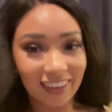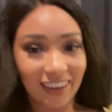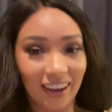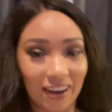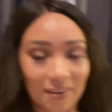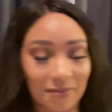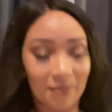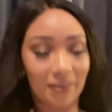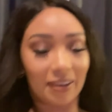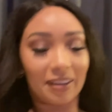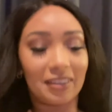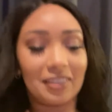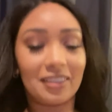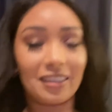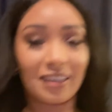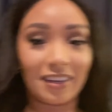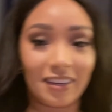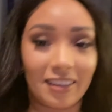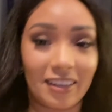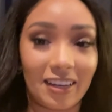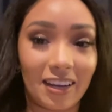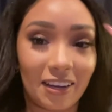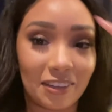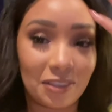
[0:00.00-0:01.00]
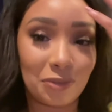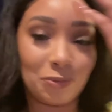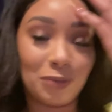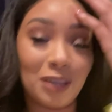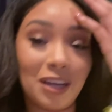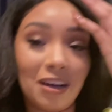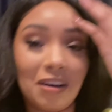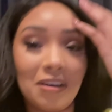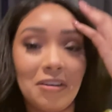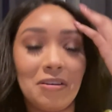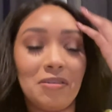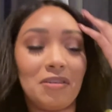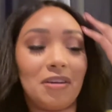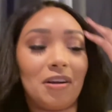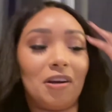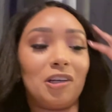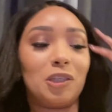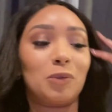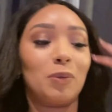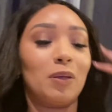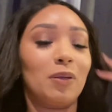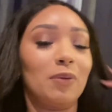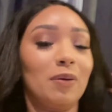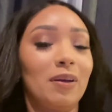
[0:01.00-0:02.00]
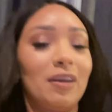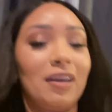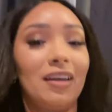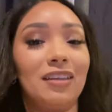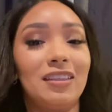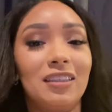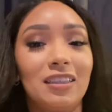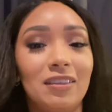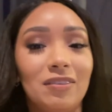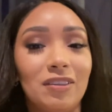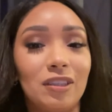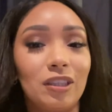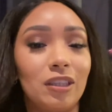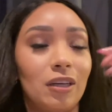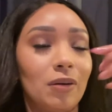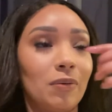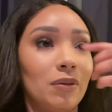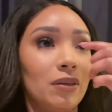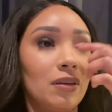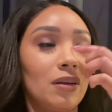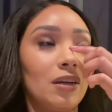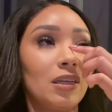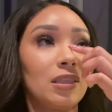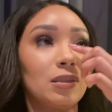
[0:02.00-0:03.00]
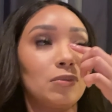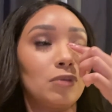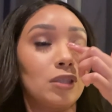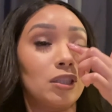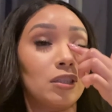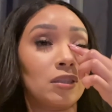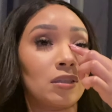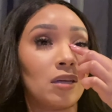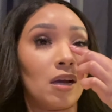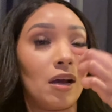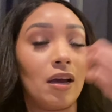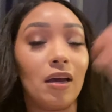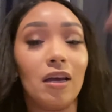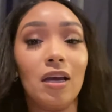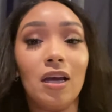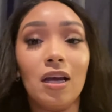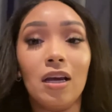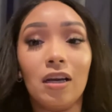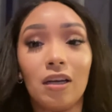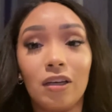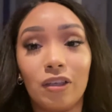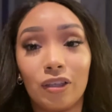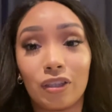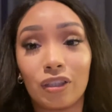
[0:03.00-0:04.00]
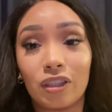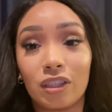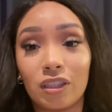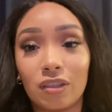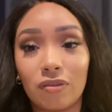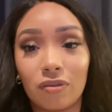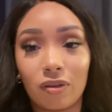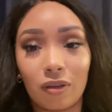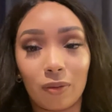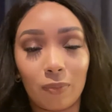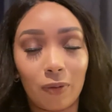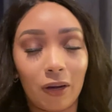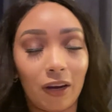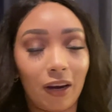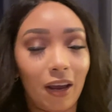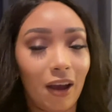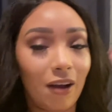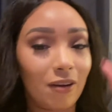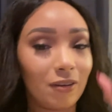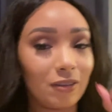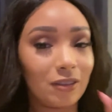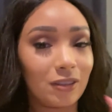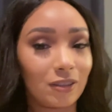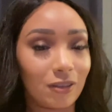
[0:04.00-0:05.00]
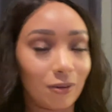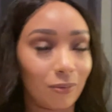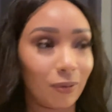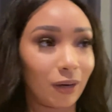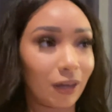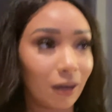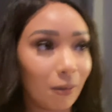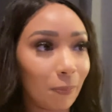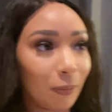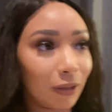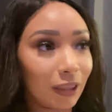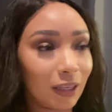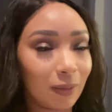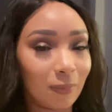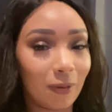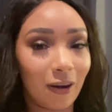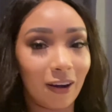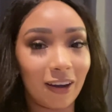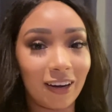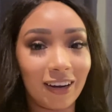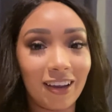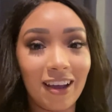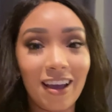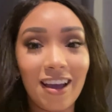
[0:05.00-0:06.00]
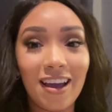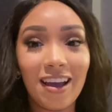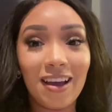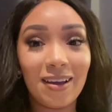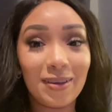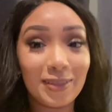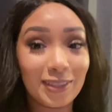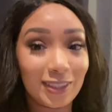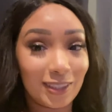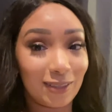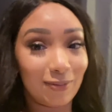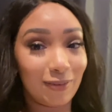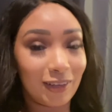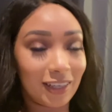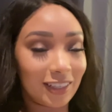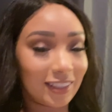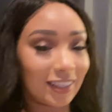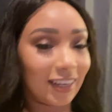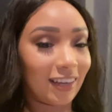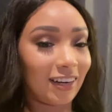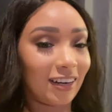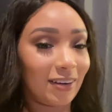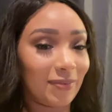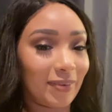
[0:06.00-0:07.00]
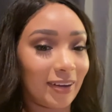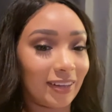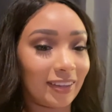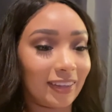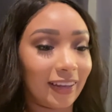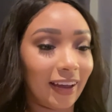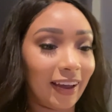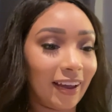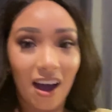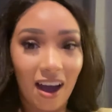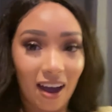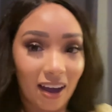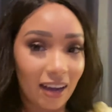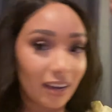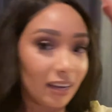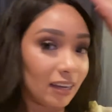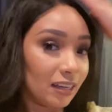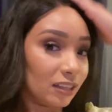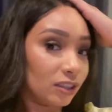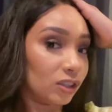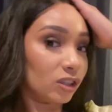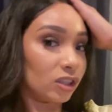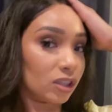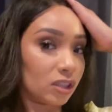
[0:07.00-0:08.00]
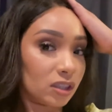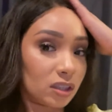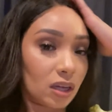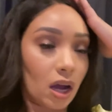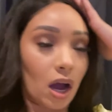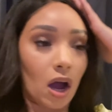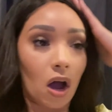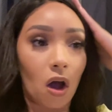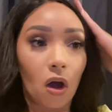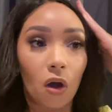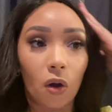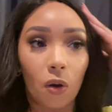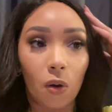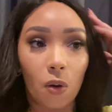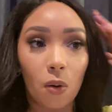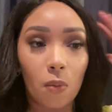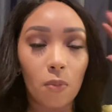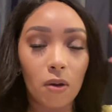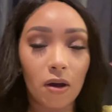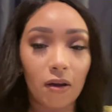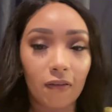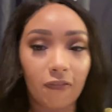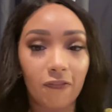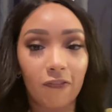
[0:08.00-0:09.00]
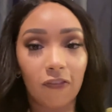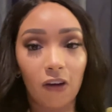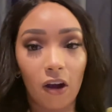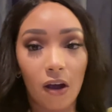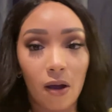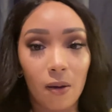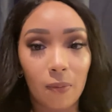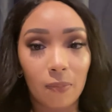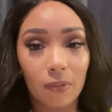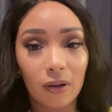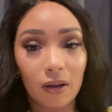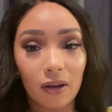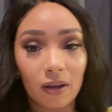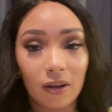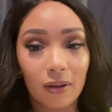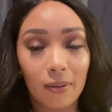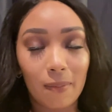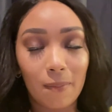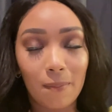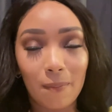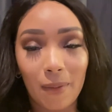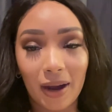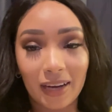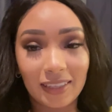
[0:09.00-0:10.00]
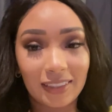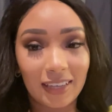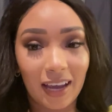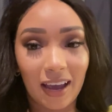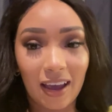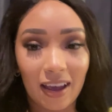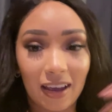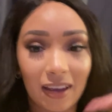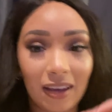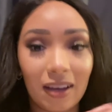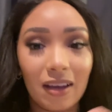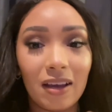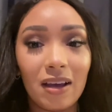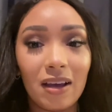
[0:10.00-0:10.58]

I'm sitting on the couch. We got a new couch, by the way. I didn't even share with you guys. We just got cushions for them right now, so we're gonna put them on. Super excited about that. I just got home from my day.